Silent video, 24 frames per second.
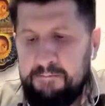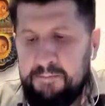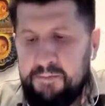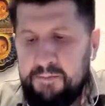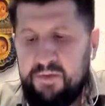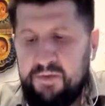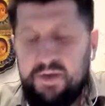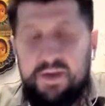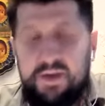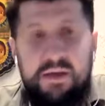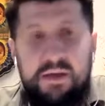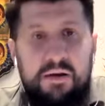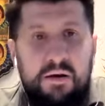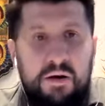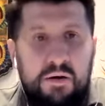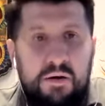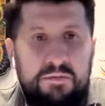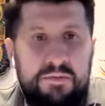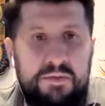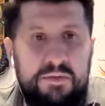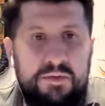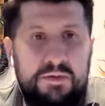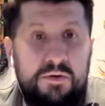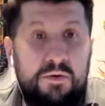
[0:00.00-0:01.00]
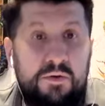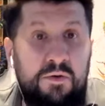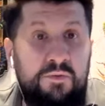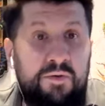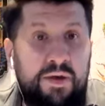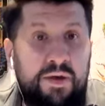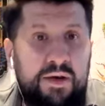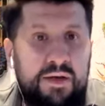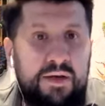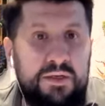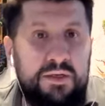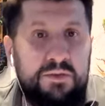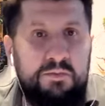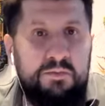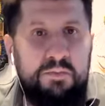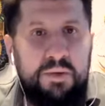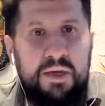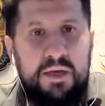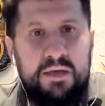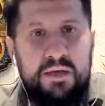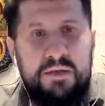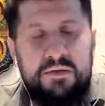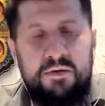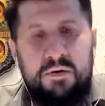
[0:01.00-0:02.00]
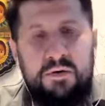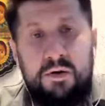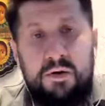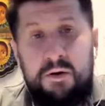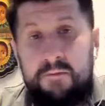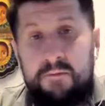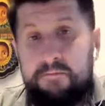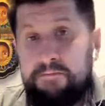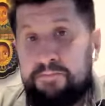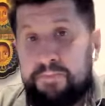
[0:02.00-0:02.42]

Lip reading: when he comes, or when he speaks, or